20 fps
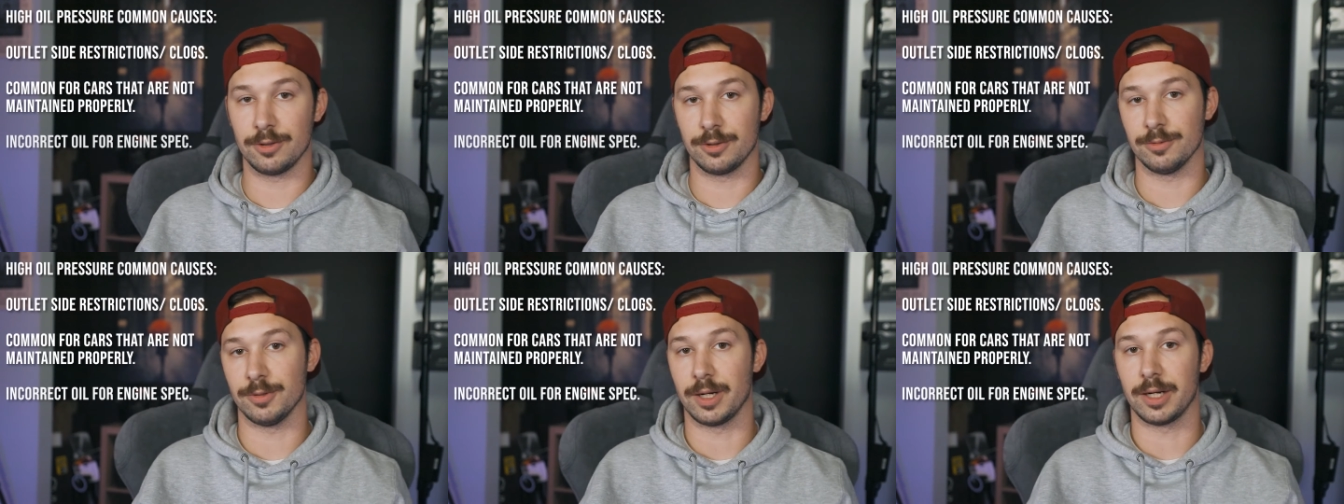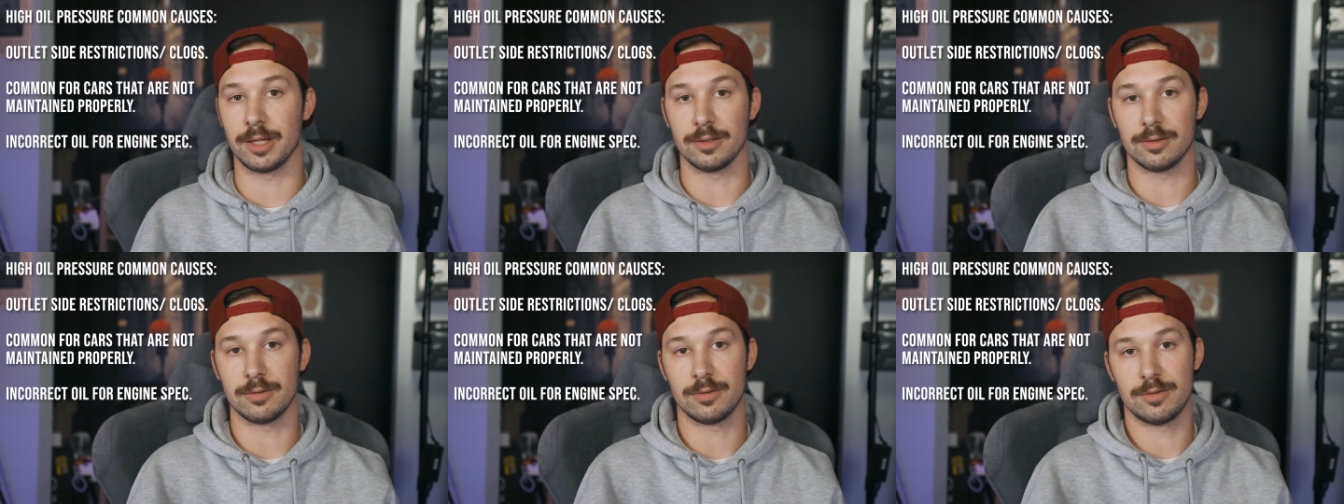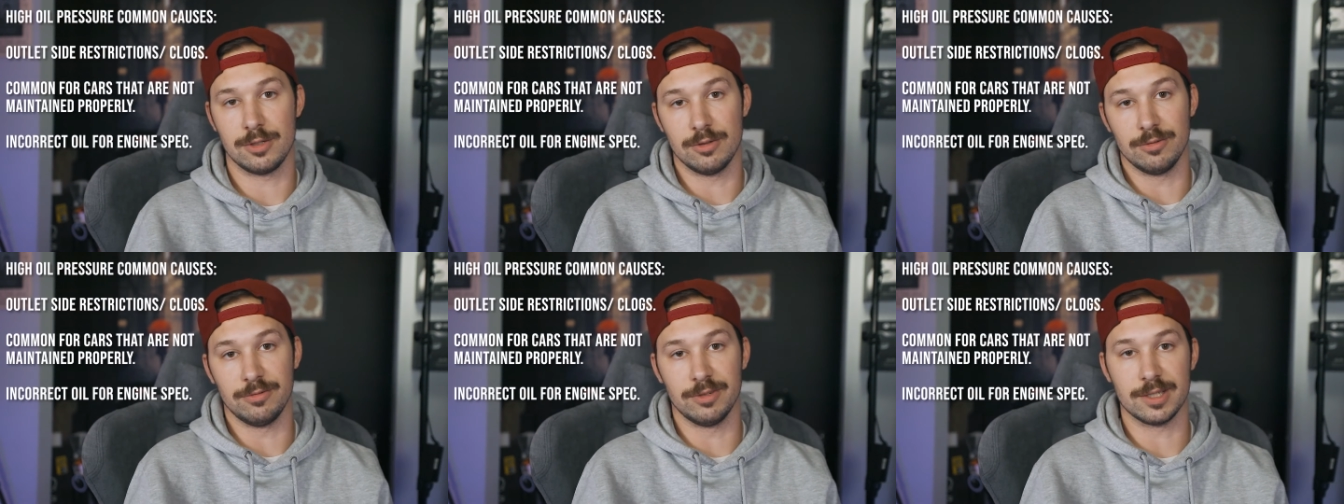you're running
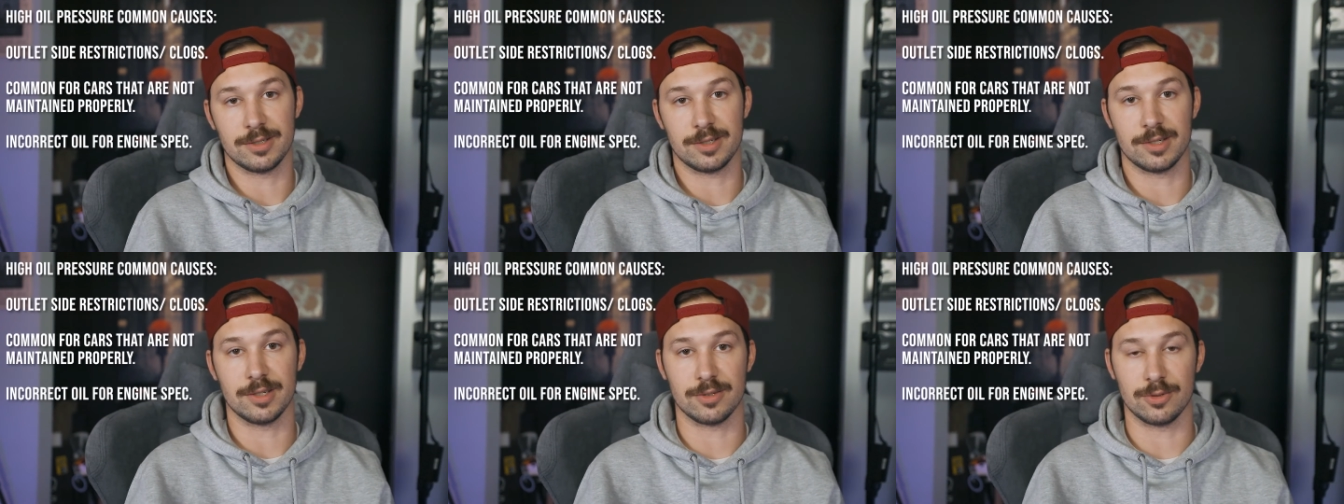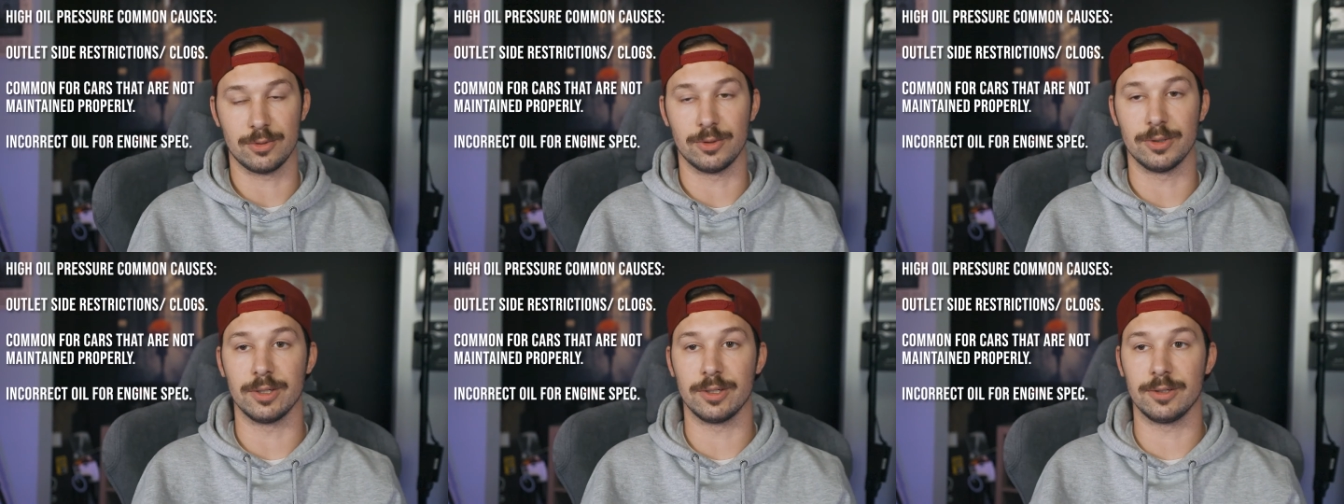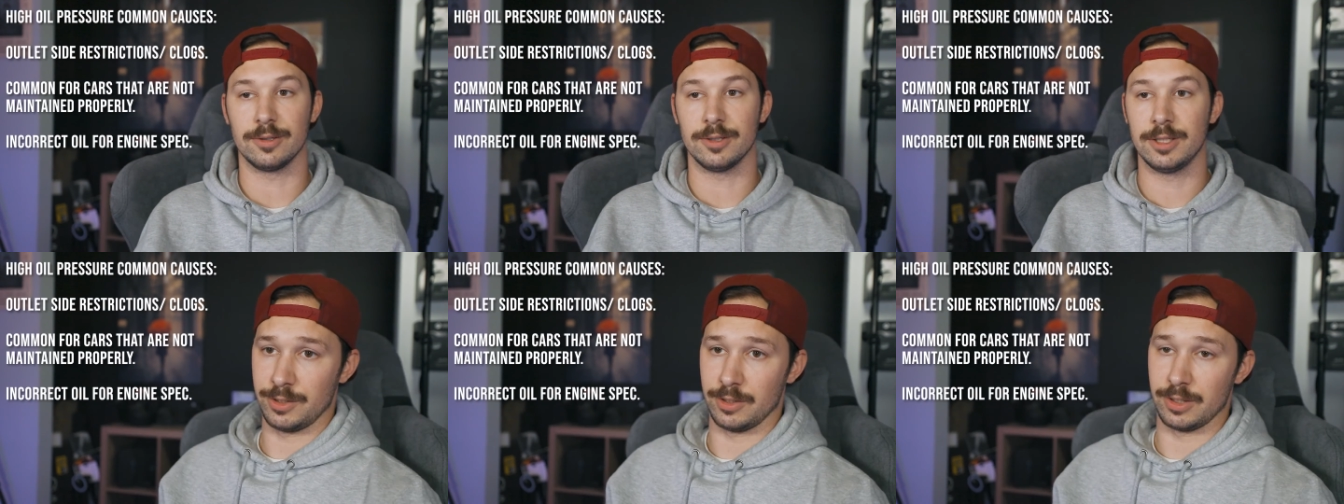too viscous
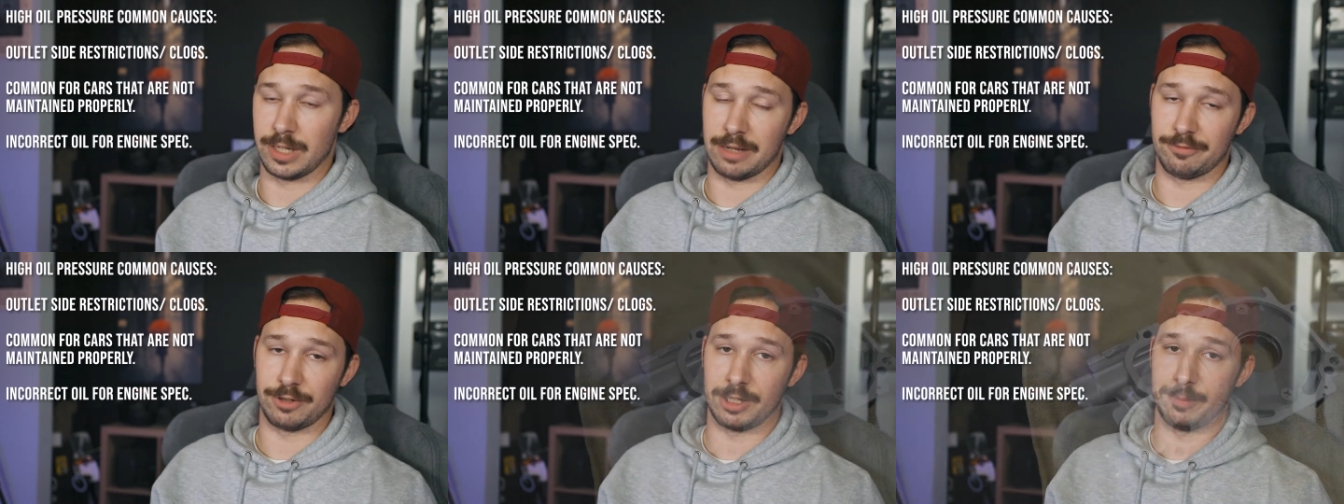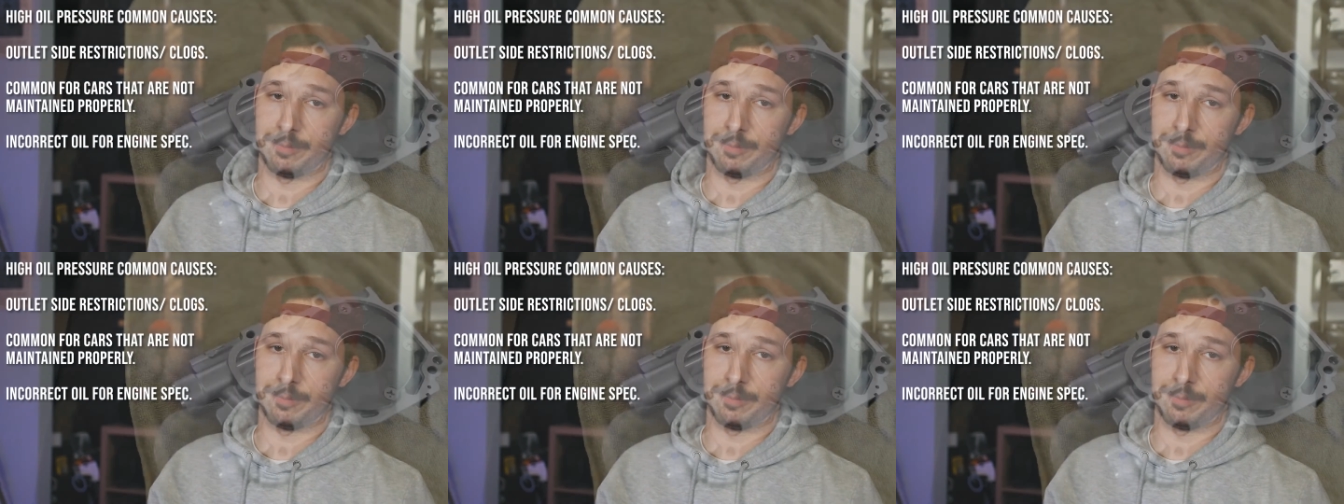oil. You could have